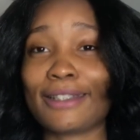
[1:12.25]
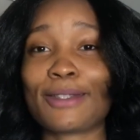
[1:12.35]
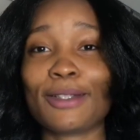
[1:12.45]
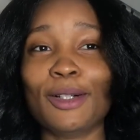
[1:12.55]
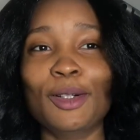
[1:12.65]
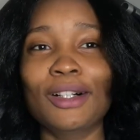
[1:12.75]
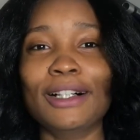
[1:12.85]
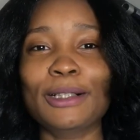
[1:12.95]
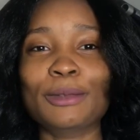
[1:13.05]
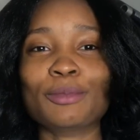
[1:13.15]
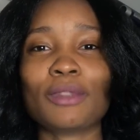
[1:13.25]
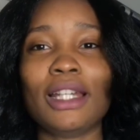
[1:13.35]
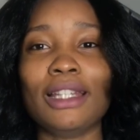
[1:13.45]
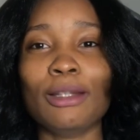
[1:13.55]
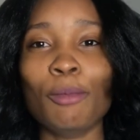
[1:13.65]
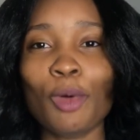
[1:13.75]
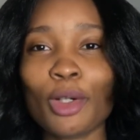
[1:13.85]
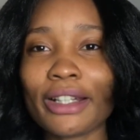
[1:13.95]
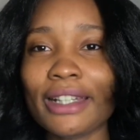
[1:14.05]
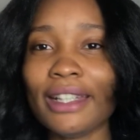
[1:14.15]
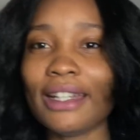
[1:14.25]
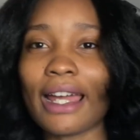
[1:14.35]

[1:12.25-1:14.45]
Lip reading: So in the morning